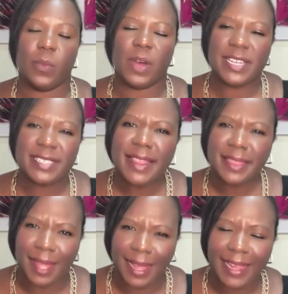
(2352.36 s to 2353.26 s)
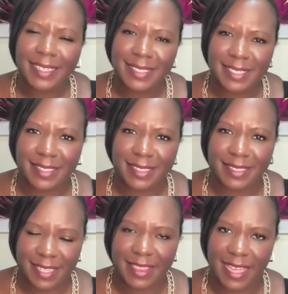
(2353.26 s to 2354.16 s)
what is it like to,
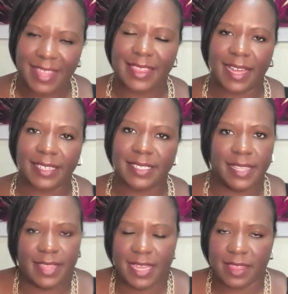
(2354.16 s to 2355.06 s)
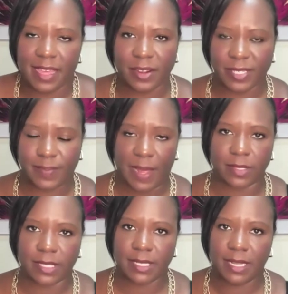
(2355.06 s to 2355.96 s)
to think that, to think that your
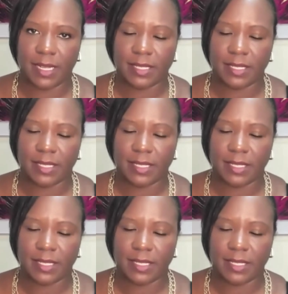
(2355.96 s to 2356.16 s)
spouse